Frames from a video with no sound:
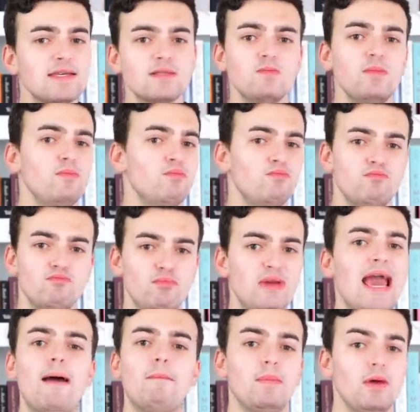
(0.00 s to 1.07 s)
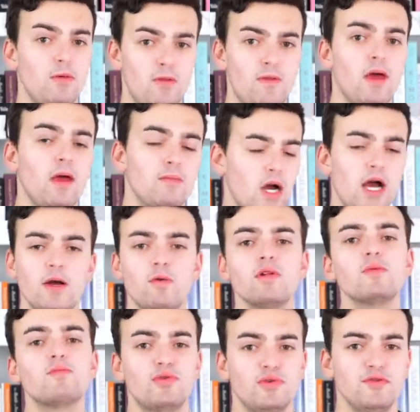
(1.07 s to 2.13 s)
this and be, be happy with it. I
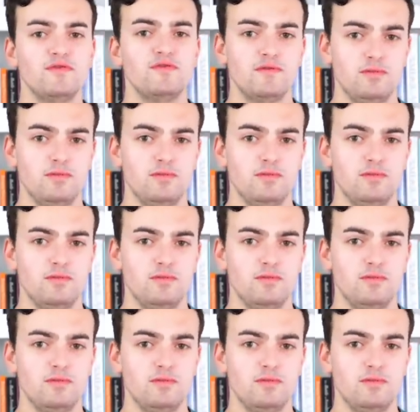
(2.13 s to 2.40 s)
will approve.